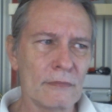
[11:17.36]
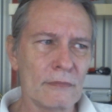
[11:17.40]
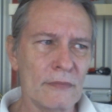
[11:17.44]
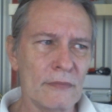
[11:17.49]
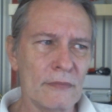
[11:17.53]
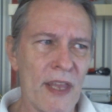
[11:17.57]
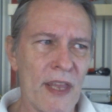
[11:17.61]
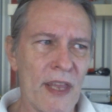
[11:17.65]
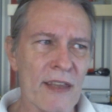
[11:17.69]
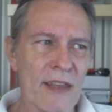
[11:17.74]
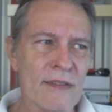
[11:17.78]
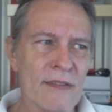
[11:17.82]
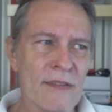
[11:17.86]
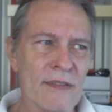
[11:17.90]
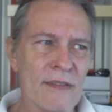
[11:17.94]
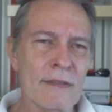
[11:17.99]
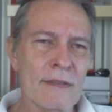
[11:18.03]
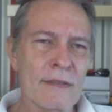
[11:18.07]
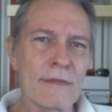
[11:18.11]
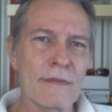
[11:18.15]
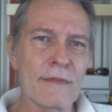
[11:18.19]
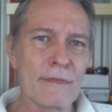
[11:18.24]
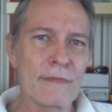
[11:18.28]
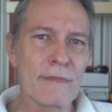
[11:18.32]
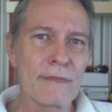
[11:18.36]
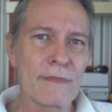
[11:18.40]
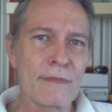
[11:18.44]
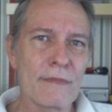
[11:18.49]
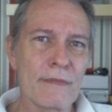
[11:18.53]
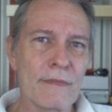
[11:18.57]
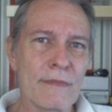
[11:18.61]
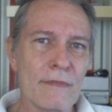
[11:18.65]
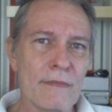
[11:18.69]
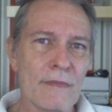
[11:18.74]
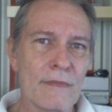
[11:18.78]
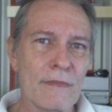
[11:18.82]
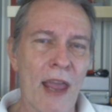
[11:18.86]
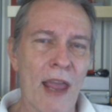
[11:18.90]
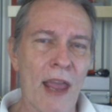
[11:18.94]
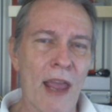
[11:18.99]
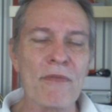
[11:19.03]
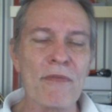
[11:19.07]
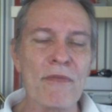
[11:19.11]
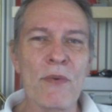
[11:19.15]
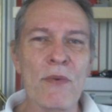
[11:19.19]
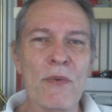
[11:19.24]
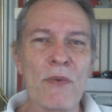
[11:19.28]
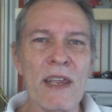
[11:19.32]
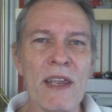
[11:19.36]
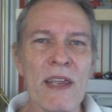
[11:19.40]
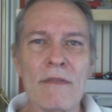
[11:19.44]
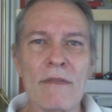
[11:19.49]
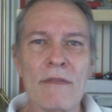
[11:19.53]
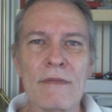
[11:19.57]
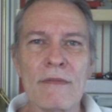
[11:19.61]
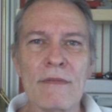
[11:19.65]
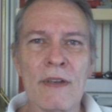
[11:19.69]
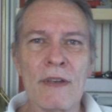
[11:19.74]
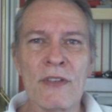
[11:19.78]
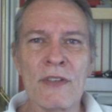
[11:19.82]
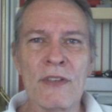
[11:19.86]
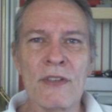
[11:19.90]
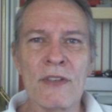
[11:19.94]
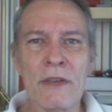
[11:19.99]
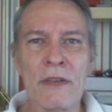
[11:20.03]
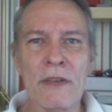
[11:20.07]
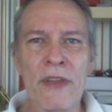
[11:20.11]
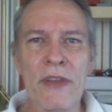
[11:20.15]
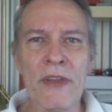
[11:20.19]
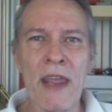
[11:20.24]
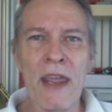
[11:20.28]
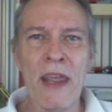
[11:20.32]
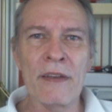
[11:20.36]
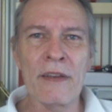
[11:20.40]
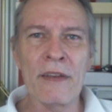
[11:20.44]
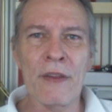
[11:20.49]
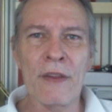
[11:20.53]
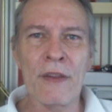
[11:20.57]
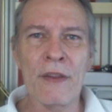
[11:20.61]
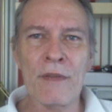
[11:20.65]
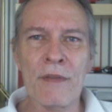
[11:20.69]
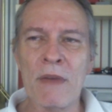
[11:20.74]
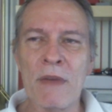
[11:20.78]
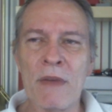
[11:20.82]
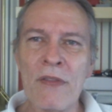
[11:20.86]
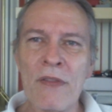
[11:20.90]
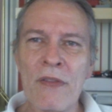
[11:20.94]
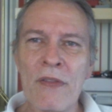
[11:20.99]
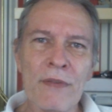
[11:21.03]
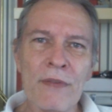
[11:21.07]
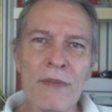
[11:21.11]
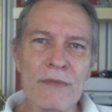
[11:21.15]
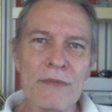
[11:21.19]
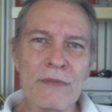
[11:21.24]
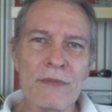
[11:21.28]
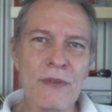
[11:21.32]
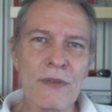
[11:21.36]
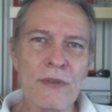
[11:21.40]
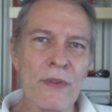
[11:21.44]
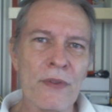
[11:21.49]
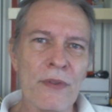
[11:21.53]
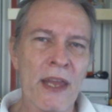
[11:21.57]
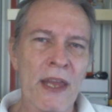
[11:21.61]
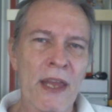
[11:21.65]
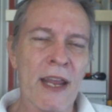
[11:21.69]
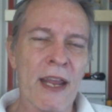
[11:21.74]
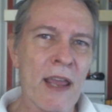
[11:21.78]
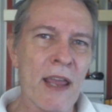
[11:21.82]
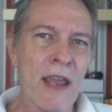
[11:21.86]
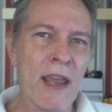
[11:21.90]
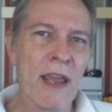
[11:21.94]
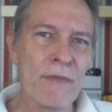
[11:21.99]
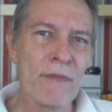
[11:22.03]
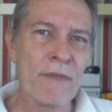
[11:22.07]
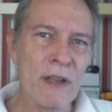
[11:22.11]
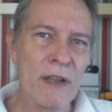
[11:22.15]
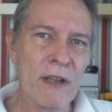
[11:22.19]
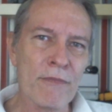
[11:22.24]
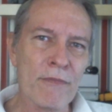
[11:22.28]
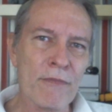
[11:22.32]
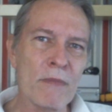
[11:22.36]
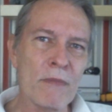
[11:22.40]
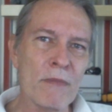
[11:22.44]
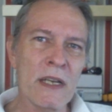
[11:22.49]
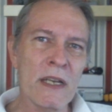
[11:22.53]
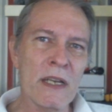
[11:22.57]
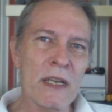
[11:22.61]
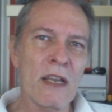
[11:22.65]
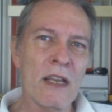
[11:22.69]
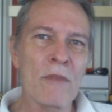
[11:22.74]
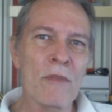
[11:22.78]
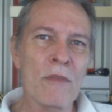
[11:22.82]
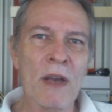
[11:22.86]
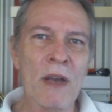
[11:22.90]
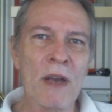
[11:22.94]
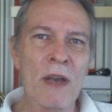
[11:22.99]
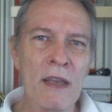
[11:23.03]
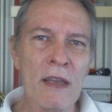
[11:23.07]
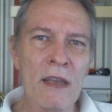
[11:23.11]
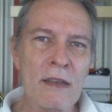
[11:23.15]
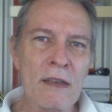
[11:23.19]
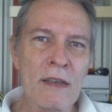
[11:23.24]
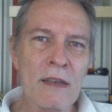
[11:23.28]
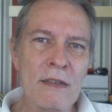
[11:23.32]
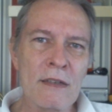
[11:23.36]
yes, I have to wait until the end of the month so that I have enough money on my